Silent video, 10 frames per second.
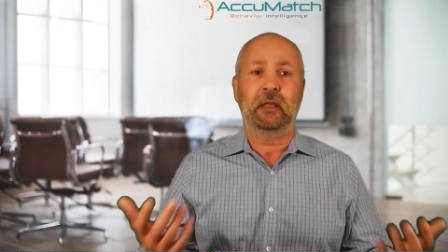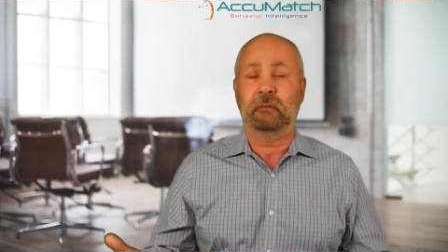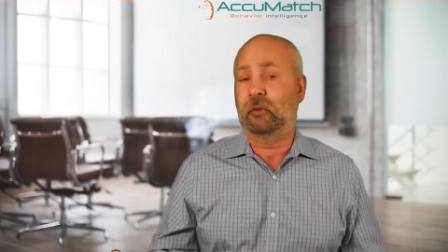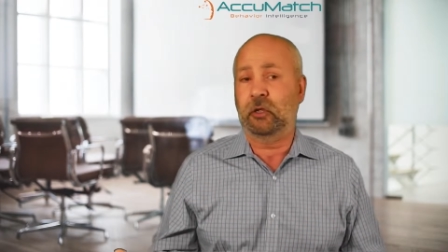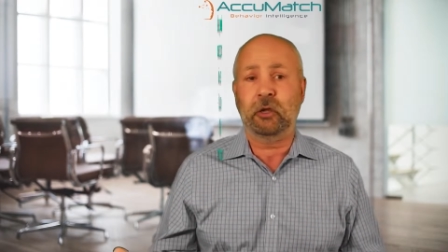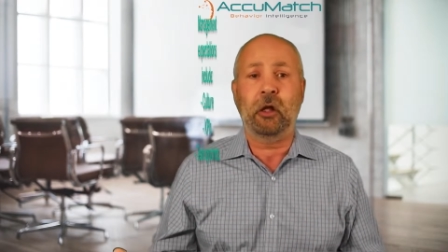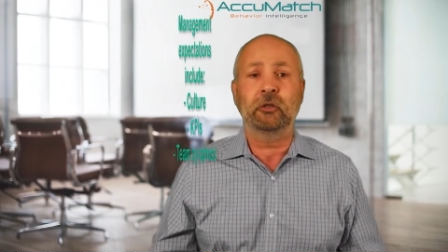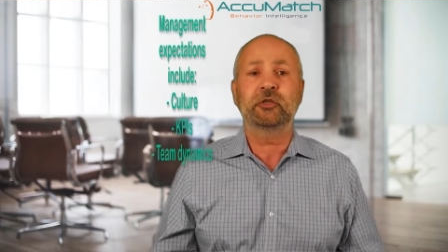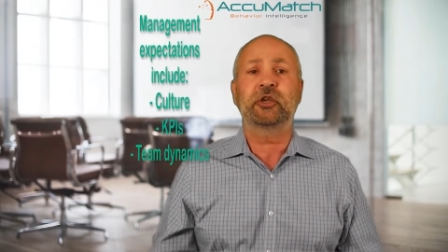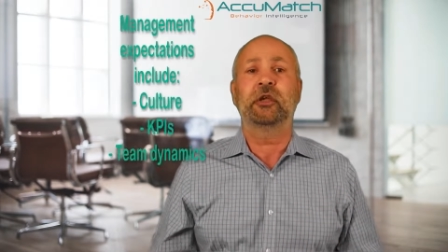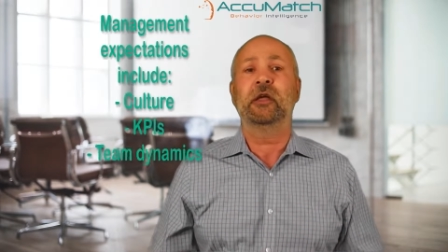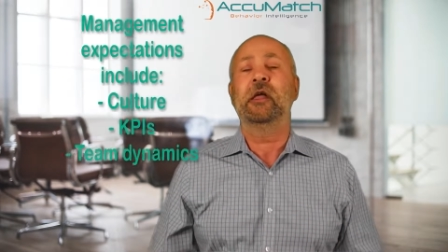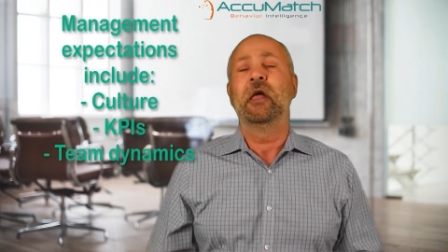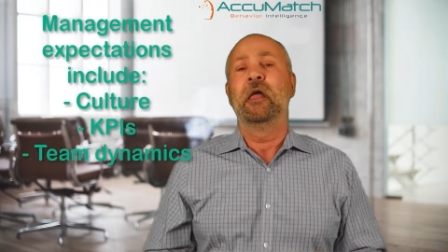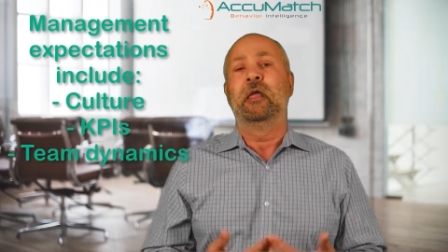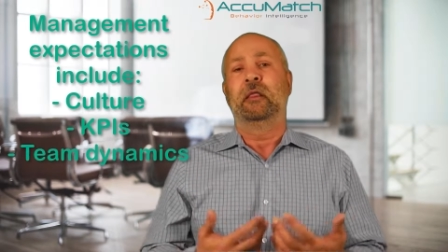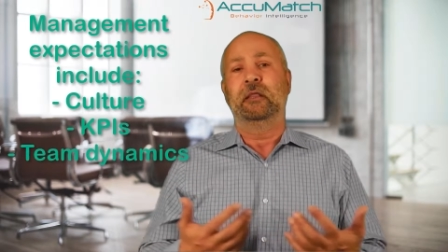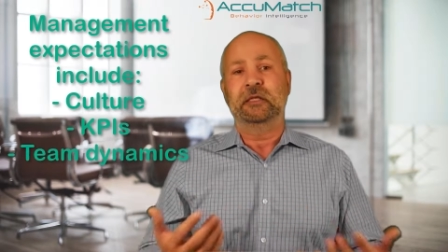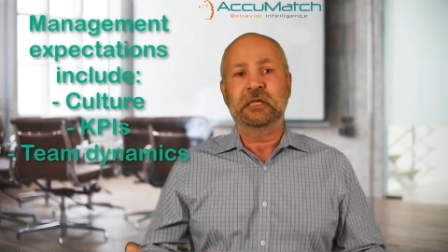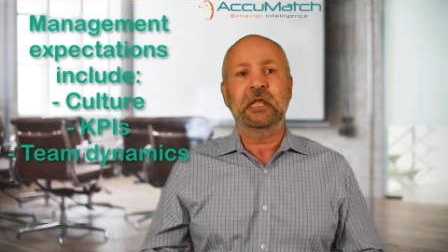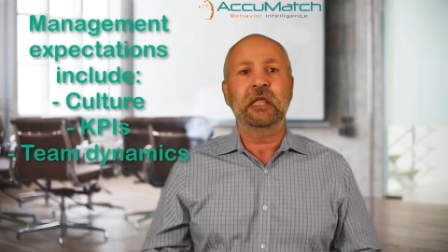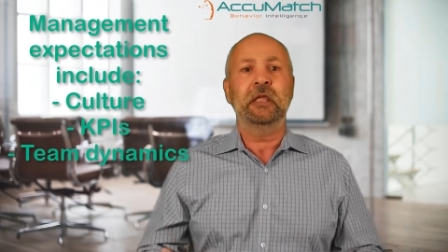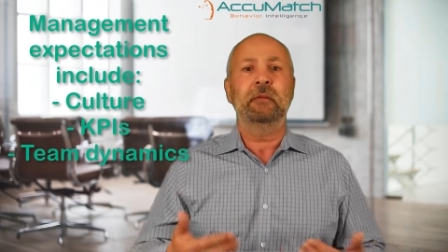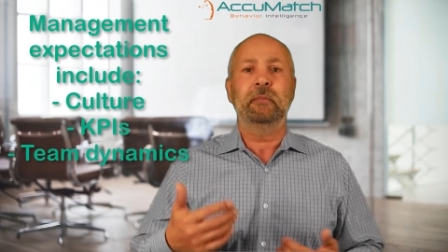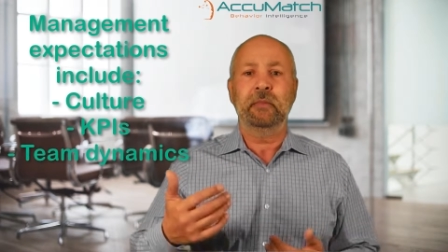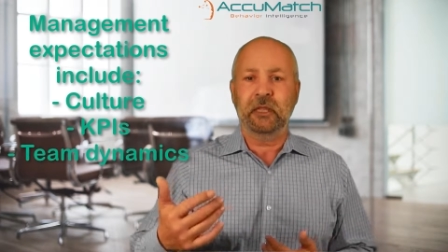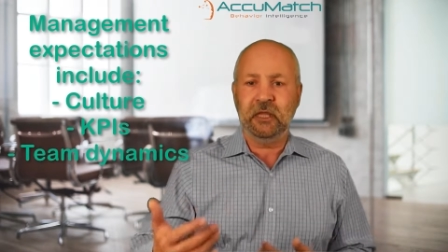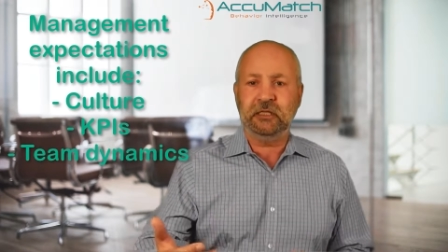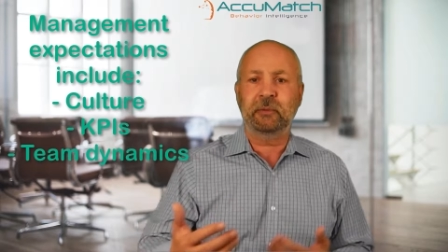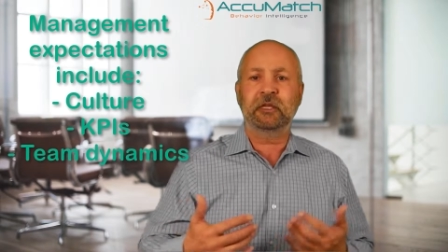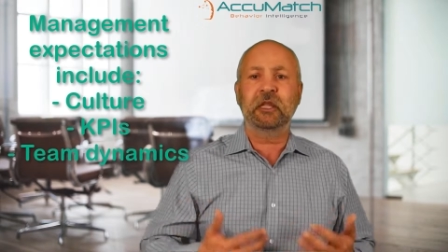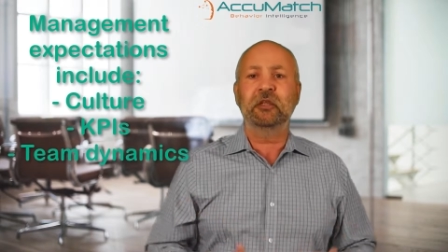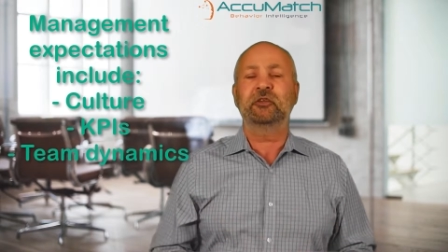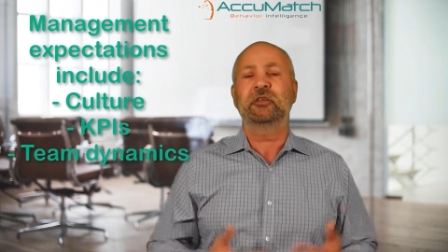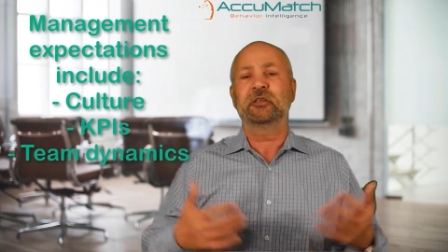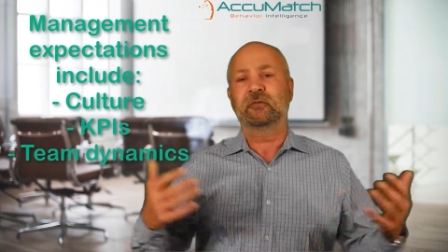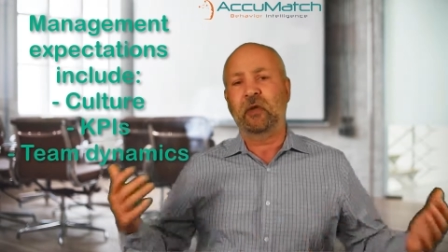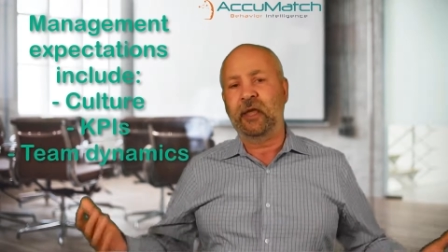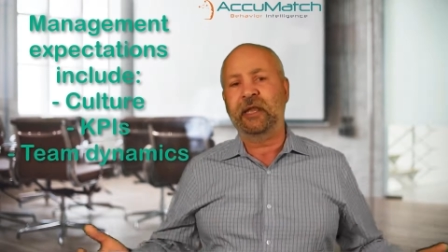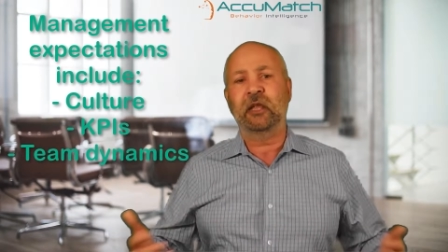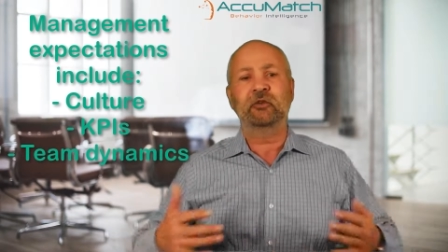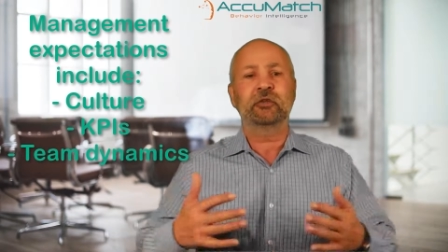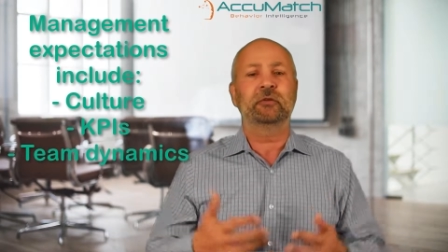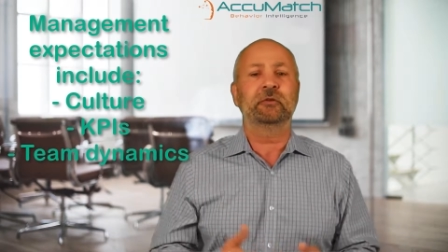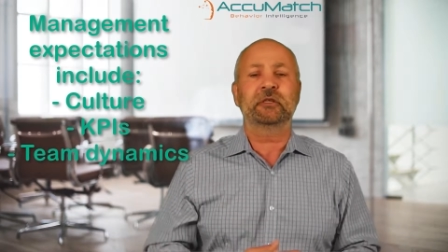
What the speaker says: the culture, the team, the expectations, financials.